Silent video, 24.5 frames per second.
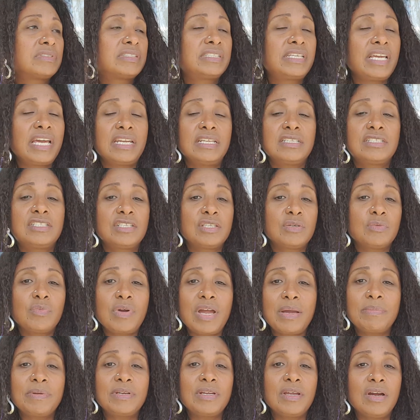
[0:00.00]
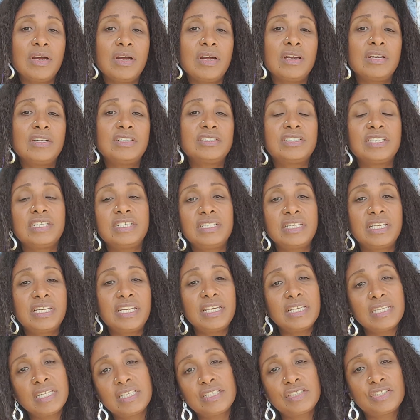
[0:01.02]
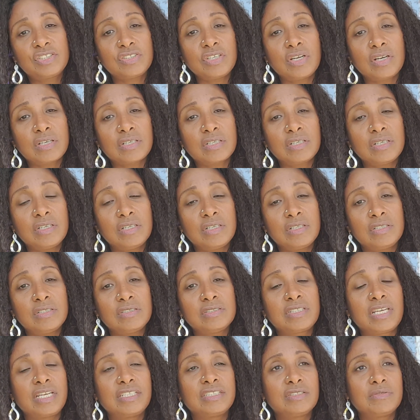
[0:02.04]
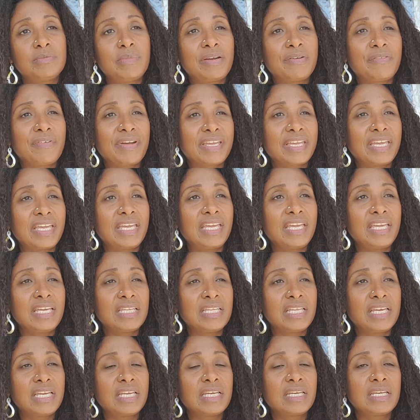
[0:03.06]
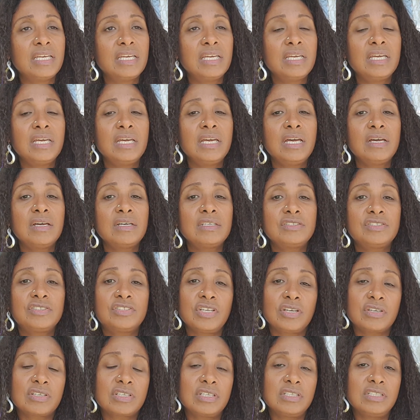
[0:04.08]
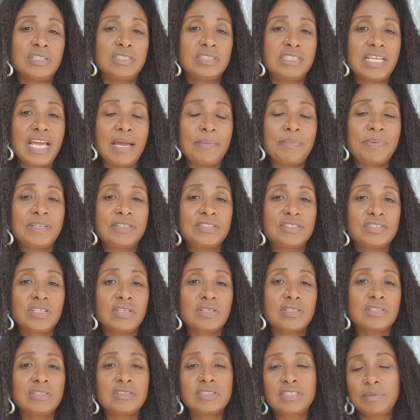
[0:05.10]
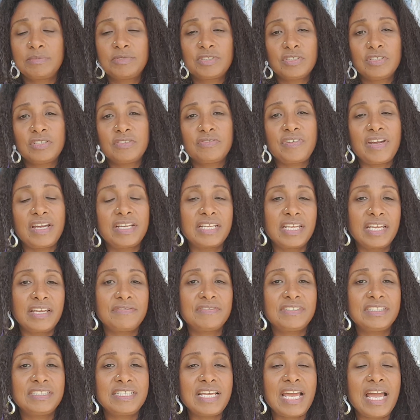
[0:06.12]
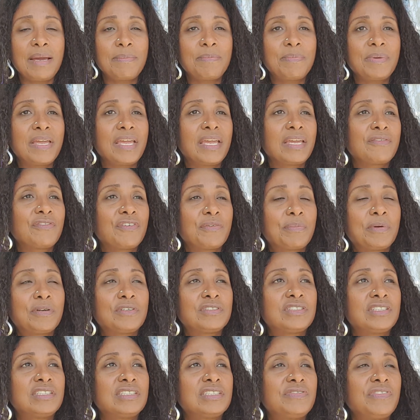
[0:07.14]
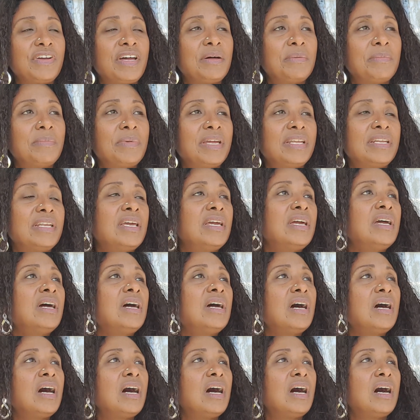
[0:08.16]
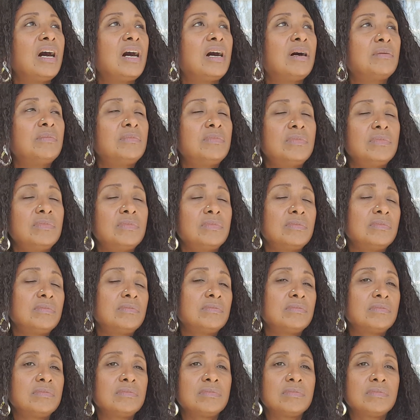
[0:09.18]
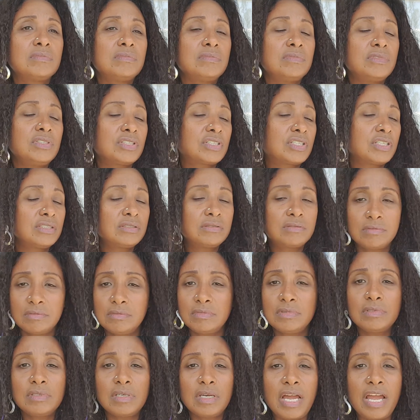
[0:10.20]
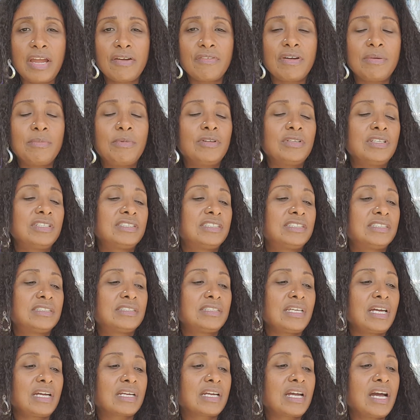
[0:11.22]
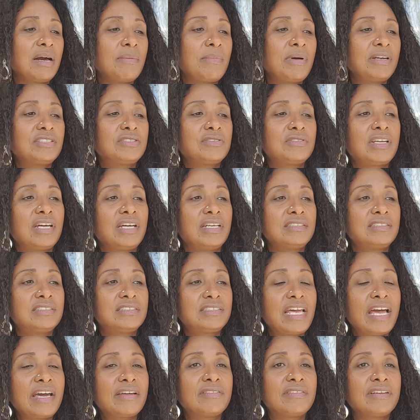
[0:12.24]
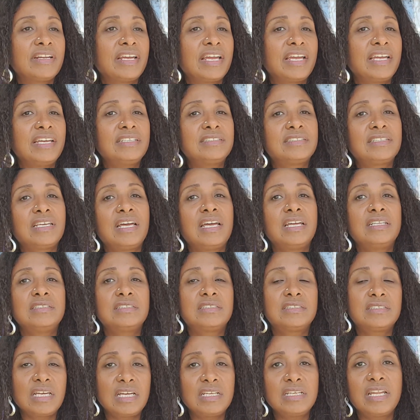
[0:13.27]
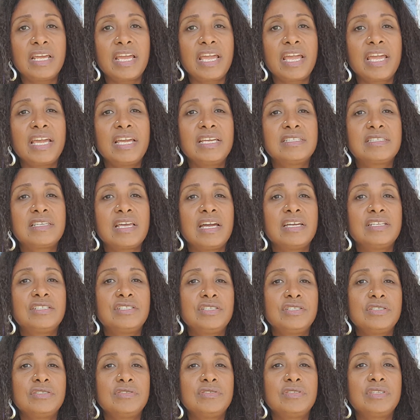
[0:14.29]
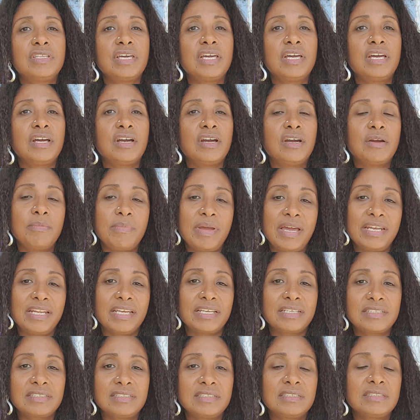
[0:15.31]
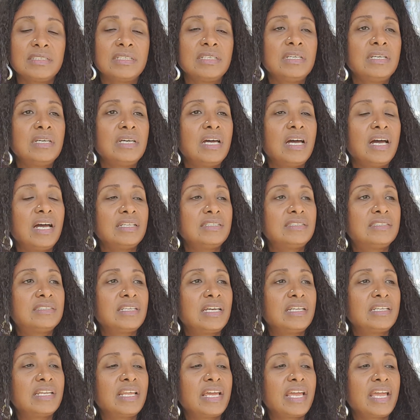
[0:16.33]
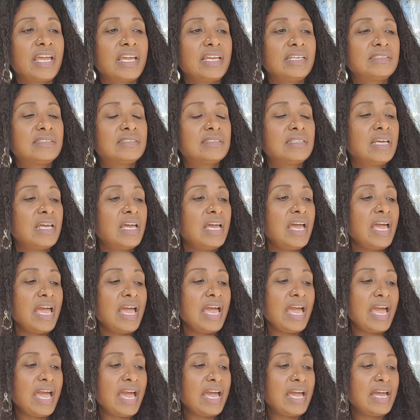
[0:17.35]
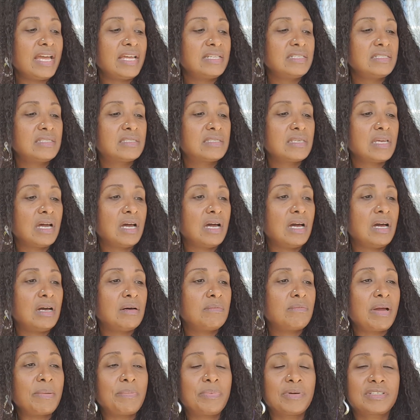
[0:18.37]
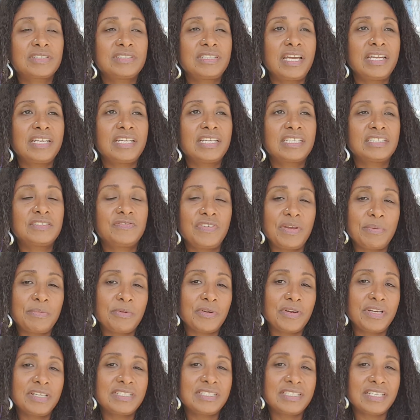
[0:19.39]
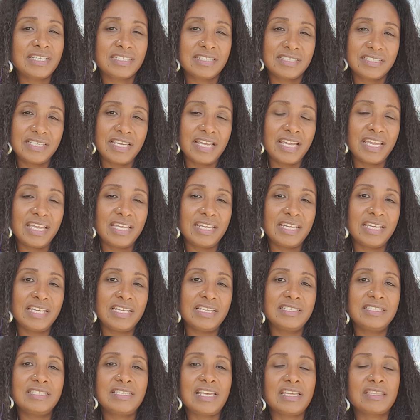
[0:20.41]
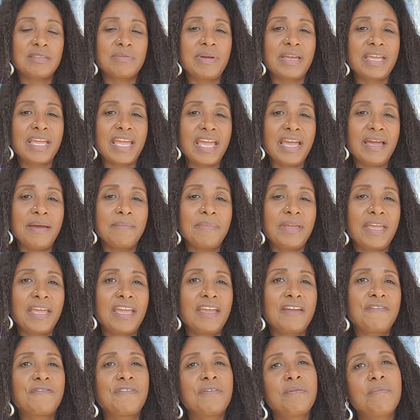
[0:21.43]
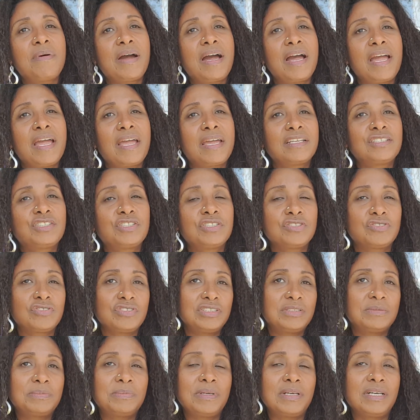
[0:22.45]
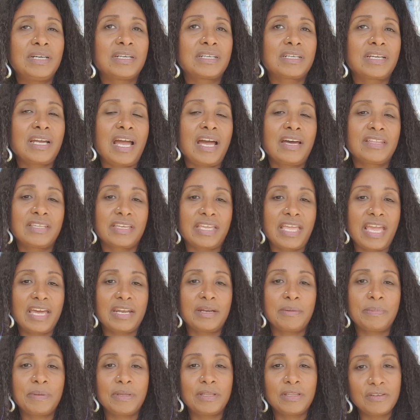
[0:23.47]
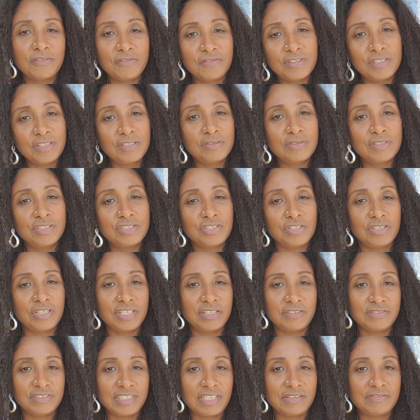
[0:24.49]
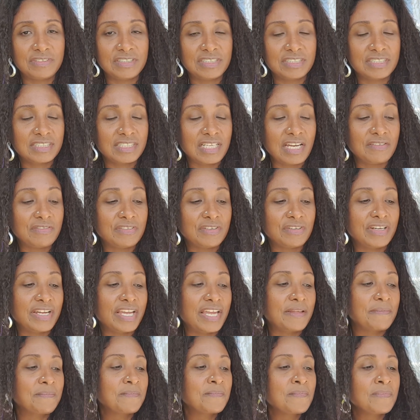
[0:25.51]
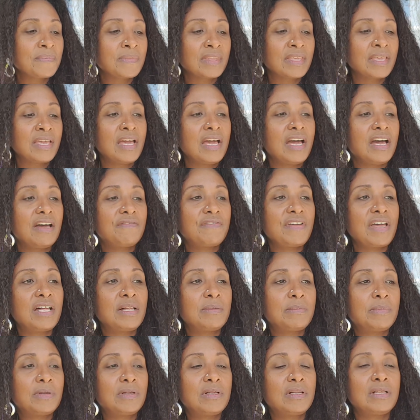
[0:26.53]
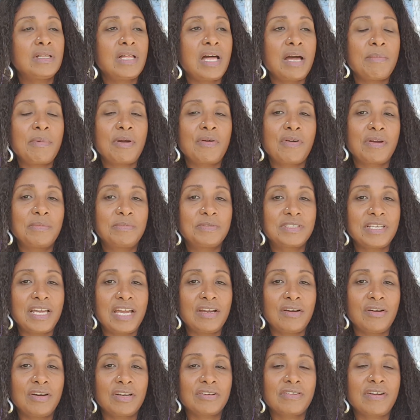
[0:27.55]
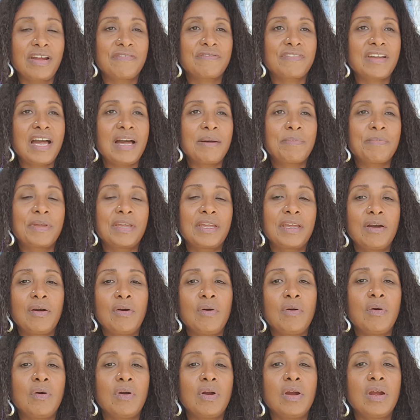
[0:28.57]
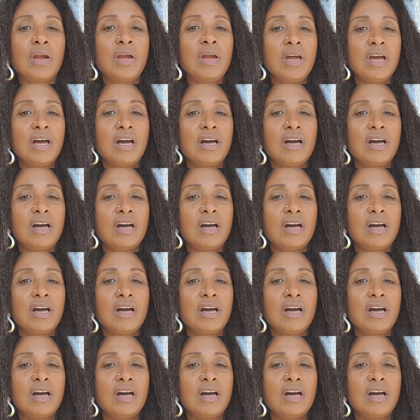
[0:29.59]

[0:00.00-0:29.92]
get into the webinars and healing circles. I do my Reiki healing circle and tapping circles. I'm certified in EFT tapping for personal development. You could higherrealmholistics.com. I do that on Saturdays and Sundays. I do the Hermetics on Sundays. And my book signing is February 16 in South Miami for my children's book, How the Caterpillar Flew, A Journey of Self-Discovery. Available on my website, autographed copy, or